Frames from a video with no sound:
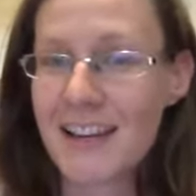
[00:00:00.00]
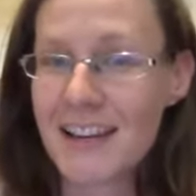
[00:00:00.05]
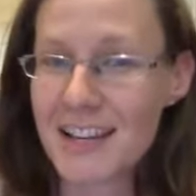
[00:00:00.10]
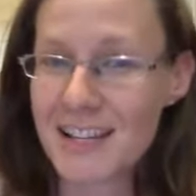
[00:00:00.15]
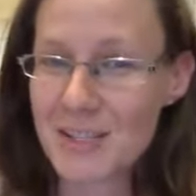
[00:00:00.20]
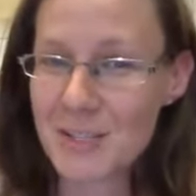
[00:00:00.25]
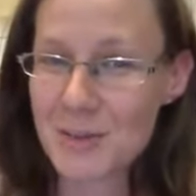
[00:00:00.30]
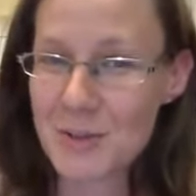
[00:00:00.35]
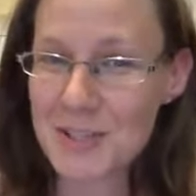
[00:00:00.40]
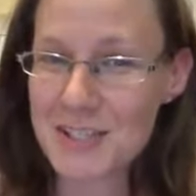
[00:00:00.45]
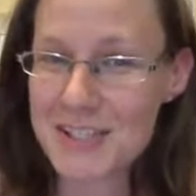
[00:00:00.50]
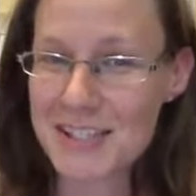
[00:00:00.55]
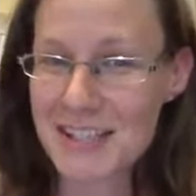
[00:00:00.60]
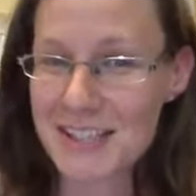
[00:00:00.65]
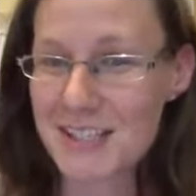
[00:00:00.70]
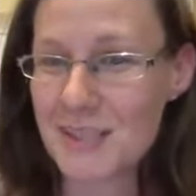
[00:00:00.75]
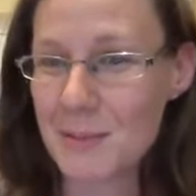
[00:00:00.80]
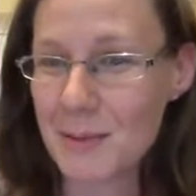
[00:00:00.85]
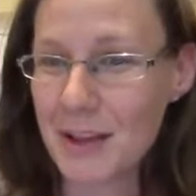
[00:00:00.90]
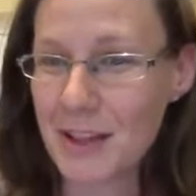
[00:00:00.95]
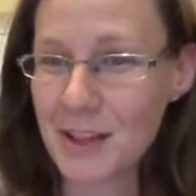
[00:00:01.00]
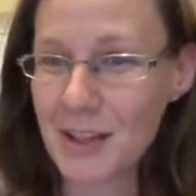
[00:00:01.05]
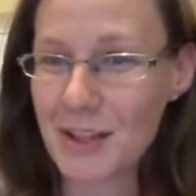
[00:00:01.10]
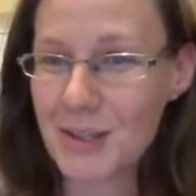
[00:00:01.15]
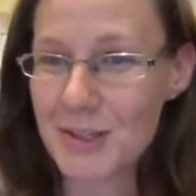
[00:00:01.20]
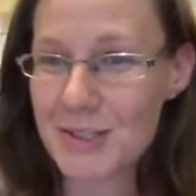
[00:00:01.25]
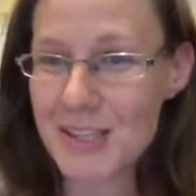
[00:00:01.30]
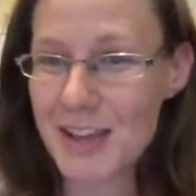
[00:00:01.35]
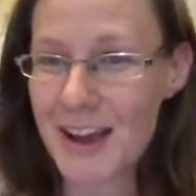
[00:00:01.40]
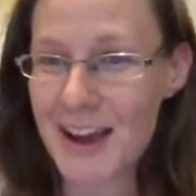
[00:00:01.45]
I just want to say some
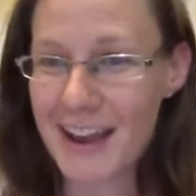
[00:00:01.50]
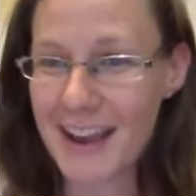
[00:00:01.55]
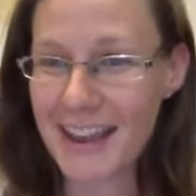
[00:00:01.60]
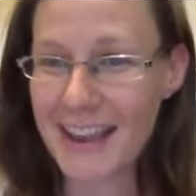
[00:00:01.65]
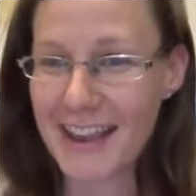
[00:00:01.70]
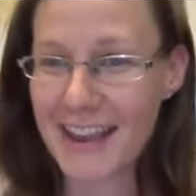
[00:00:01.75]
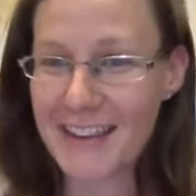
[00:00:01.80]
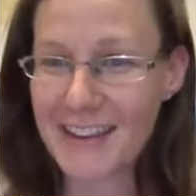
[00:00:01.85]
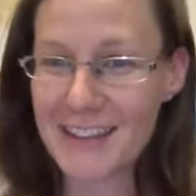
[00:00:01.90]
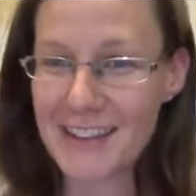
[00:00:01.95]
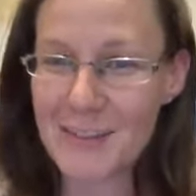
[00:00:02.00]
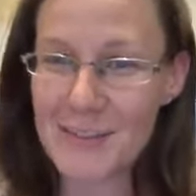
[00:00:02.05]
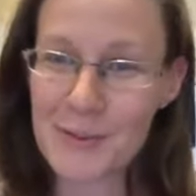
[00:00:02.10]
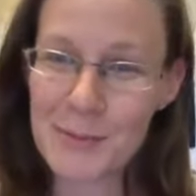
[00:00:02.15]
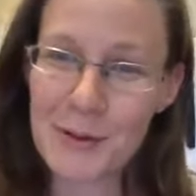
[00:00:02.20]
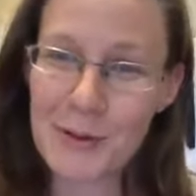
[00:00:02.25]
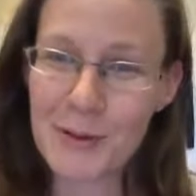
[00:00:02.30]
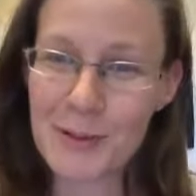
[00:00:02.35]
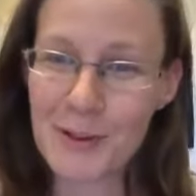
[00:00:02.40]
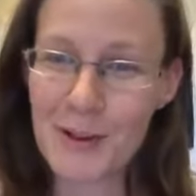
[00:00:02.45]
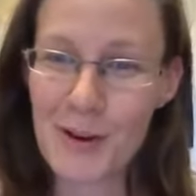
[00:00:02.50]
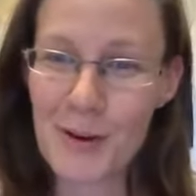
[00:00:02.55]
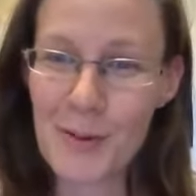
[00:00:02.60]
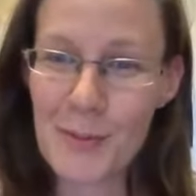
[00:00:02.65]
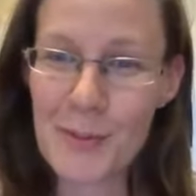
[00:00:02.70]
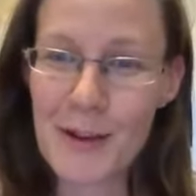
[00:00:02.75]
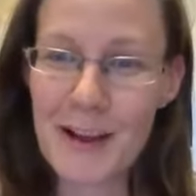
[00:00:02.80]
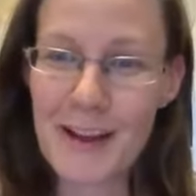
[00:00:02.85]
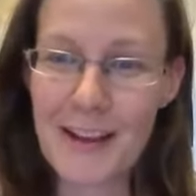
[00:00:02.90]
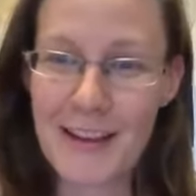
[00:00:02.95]
hellos. Hi, Kelly from
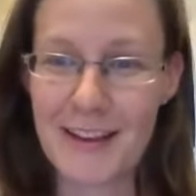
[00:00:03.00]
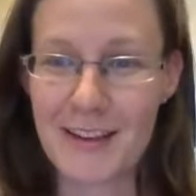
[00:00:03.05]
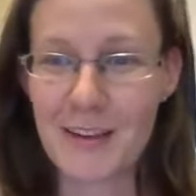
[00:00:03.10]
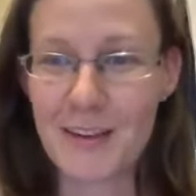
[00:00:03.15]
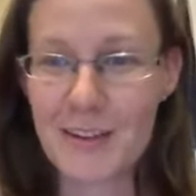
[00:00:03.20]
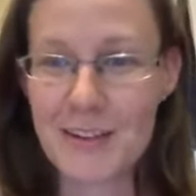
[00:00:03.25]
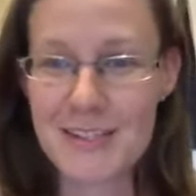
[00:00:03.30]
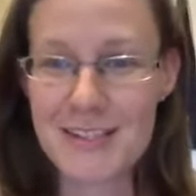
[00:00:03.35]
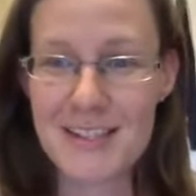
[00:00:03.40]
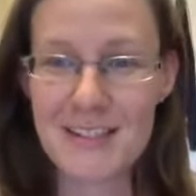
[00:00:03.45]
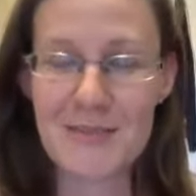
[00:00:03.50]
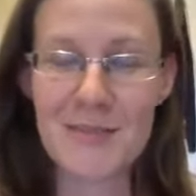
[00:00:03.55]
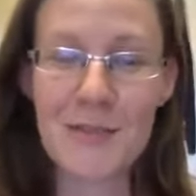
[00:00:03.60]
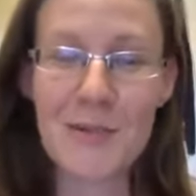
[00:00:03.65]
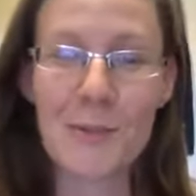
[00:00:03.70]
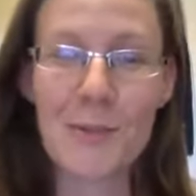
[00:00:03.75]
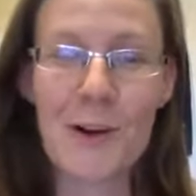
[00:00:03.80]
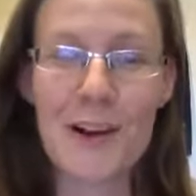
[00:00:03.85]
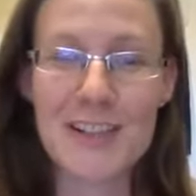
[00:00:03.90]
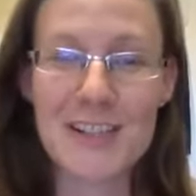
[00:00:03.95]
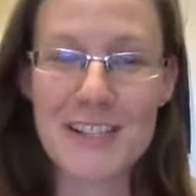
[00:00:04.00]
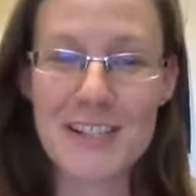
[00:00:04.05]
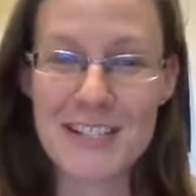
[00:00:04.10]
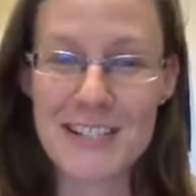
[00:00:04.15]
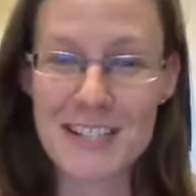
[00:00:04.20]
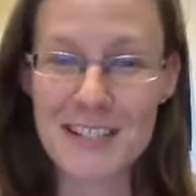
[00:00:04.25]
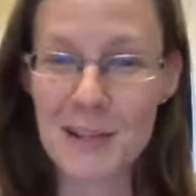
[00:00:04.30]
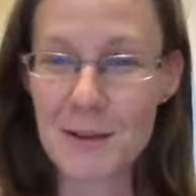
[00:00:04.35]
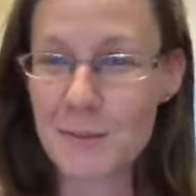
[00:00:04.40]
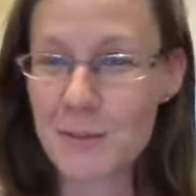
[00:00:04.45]
Oklahoma and Kristen from
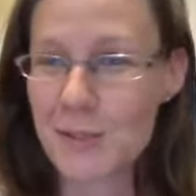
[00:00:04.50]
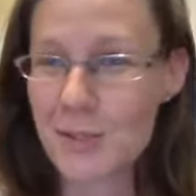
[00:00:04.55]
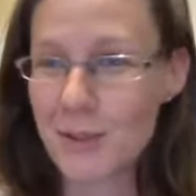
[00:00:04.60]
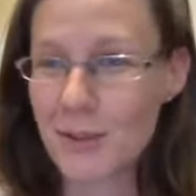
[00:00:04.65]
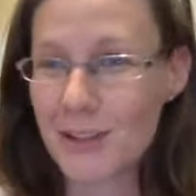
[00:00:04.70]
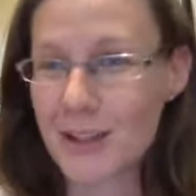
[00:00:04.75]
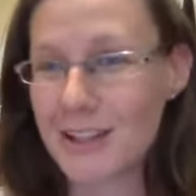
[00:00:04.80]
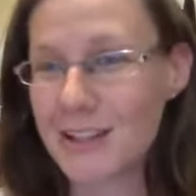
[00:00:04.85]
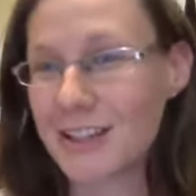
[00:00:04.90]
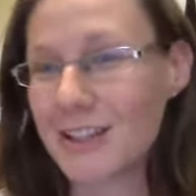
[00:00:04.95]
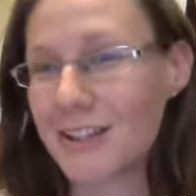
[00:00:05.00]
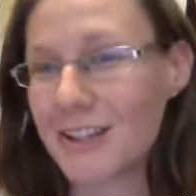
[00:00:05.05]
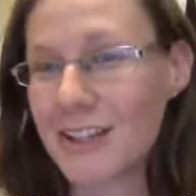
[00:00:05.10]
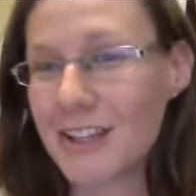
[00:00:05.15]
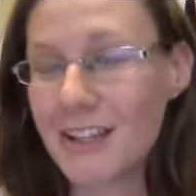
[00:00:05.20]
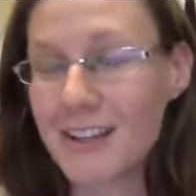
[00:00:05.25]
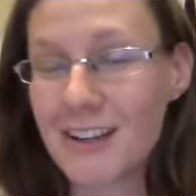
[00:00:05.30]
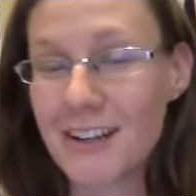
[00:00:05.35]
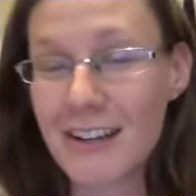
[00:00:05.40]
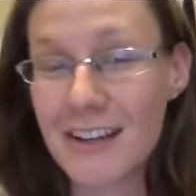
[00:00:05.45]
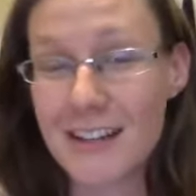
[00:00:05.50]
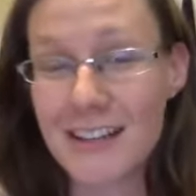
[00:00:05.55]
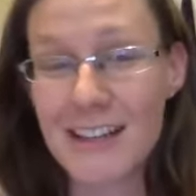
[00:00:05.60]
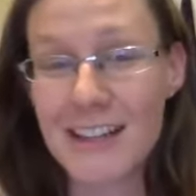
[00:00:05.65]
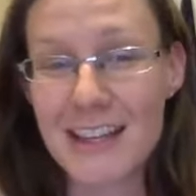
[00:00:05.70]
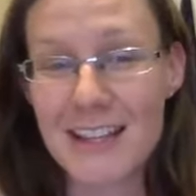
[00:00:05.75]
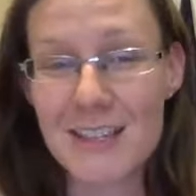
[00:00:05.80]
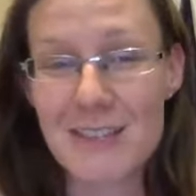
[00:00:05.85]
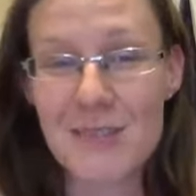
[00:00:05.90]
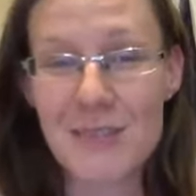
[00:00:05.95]
Washington. I'm so glad that you're here, and
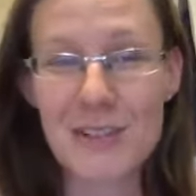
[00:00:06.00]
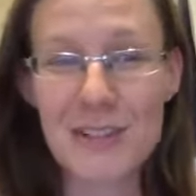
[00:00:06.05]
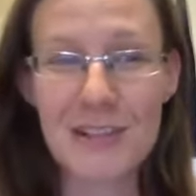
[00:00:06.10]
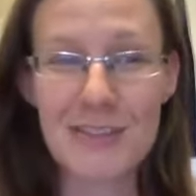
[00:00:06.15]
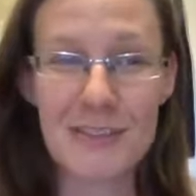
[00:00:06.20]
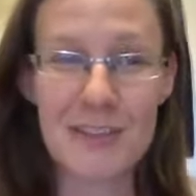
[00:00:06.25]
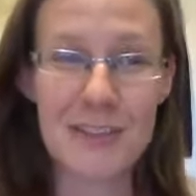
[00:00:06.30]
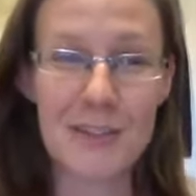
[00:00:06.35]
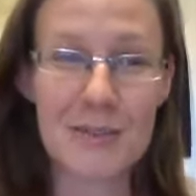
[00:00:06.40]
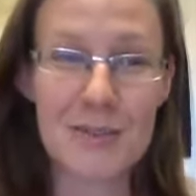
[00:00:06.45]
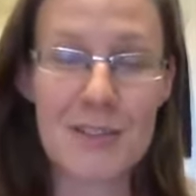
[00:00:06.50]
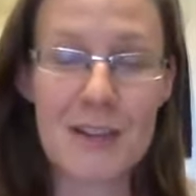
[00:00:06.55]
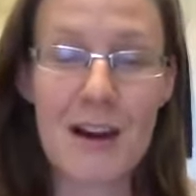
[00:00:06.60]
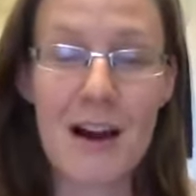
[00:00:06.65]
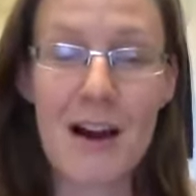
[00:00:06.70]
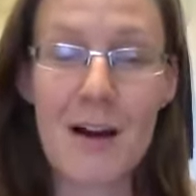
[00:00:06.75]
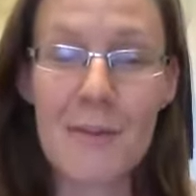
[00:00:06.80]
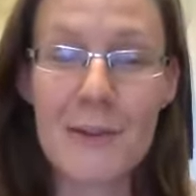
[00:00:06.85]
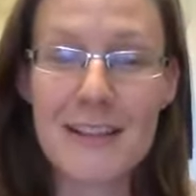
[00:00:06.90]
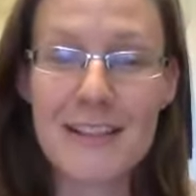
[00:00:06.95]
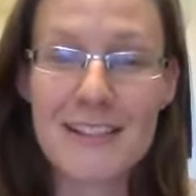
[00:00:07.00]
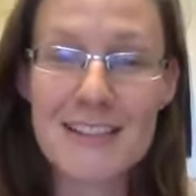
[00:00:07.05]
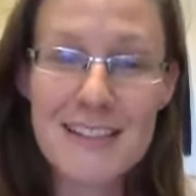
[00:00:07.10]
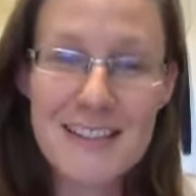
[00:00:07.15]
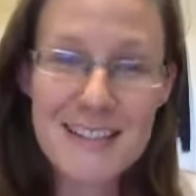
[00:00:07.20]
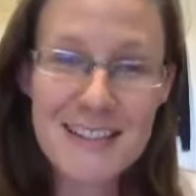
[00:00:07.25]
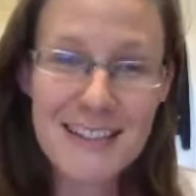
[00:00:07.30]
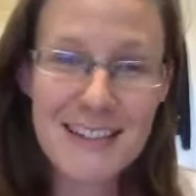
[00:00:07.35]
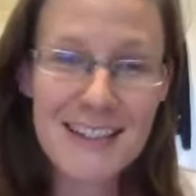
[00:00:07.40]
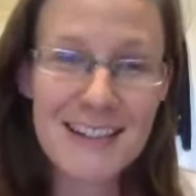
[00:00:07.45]
thanks for leaving those
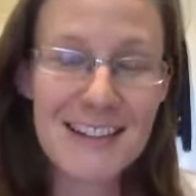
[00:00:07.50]
comments.